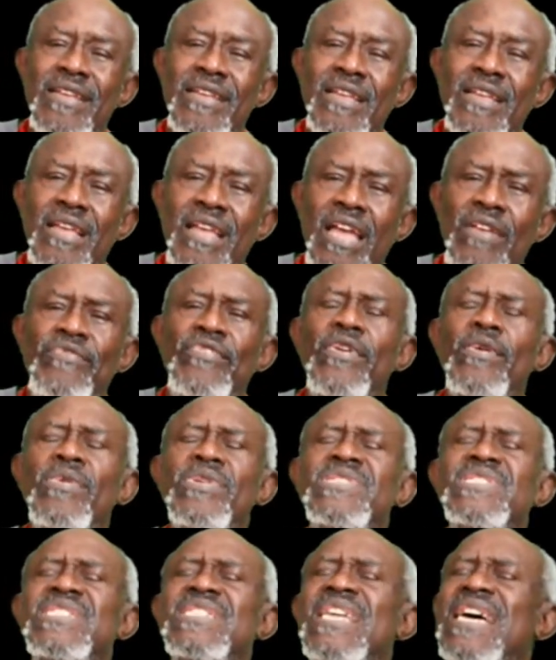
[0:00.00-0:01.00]
Have you ever
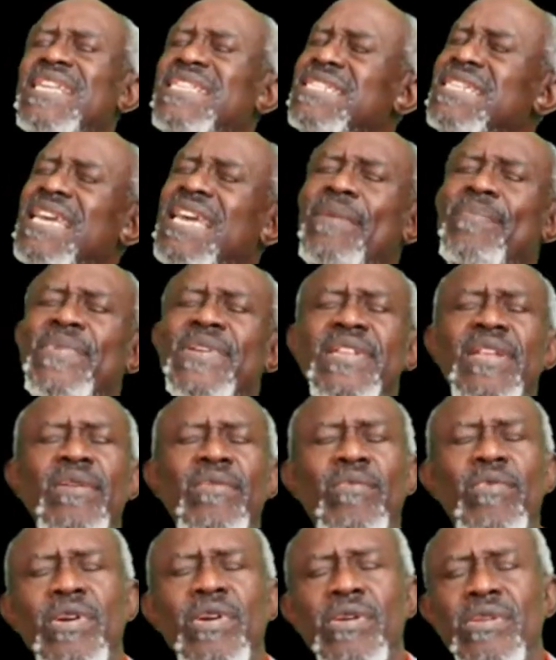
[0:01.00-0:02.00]
seen that thing happen in the
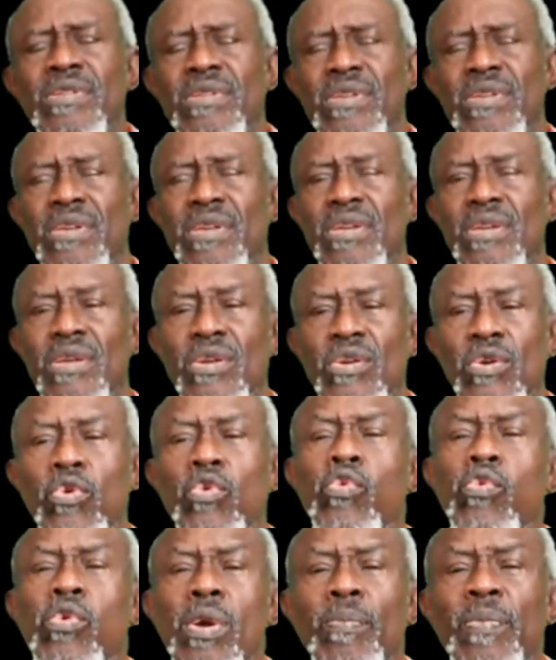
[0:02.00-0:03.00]
world?
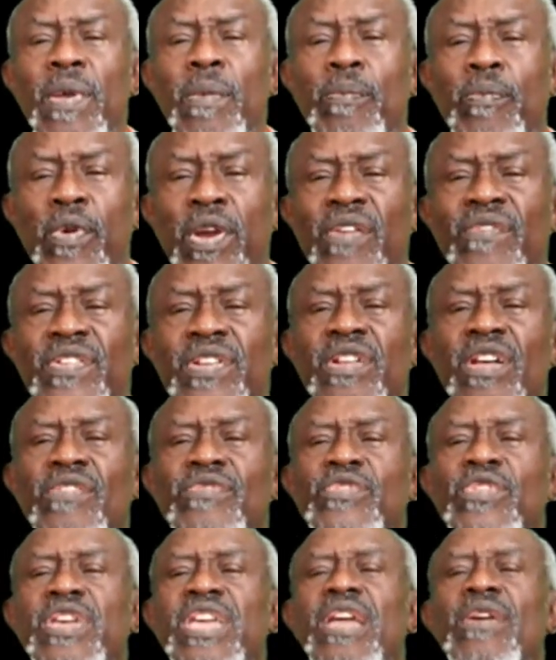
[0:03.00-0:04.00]
Who would be brave enough
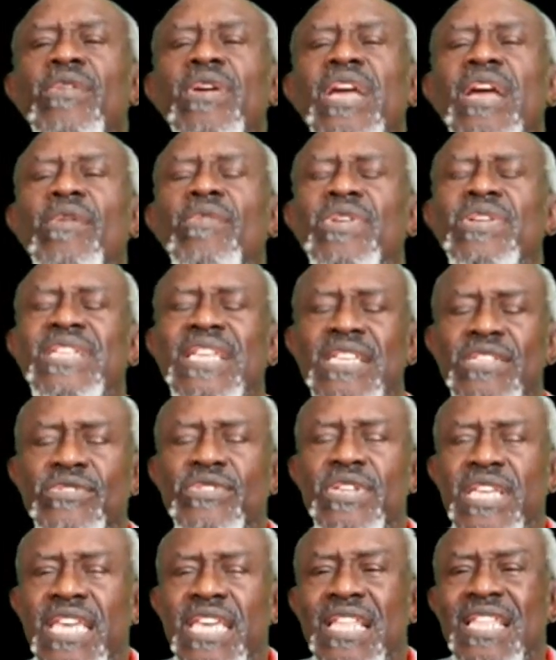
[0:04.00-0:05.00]
to carry evidence to the
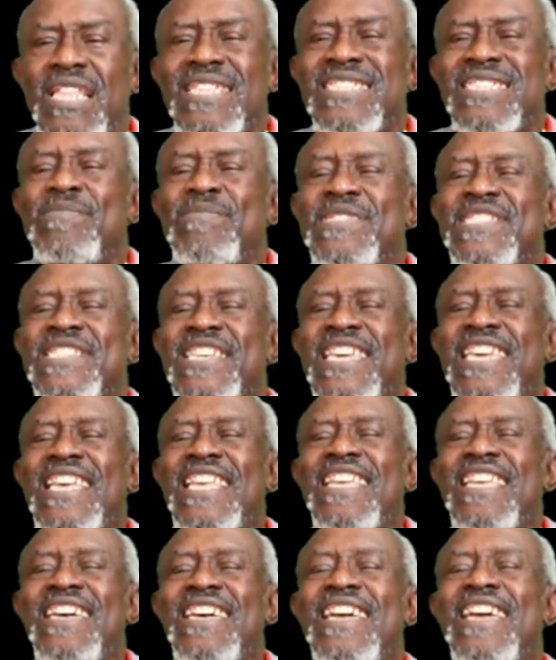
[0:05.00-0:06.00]
killers? If it's the
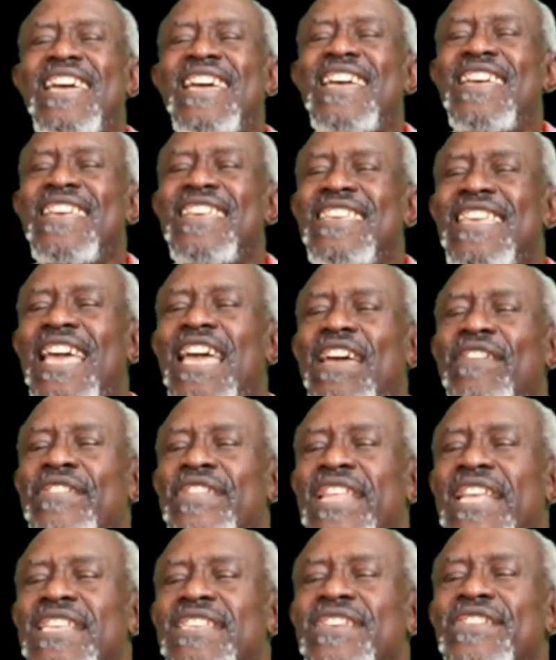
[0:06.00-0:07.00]
killer, yeah,
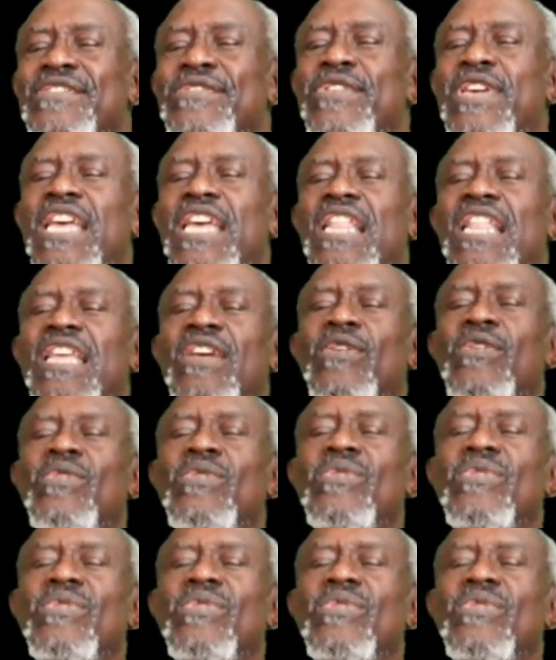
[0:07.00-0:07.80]
evidence of you killing you.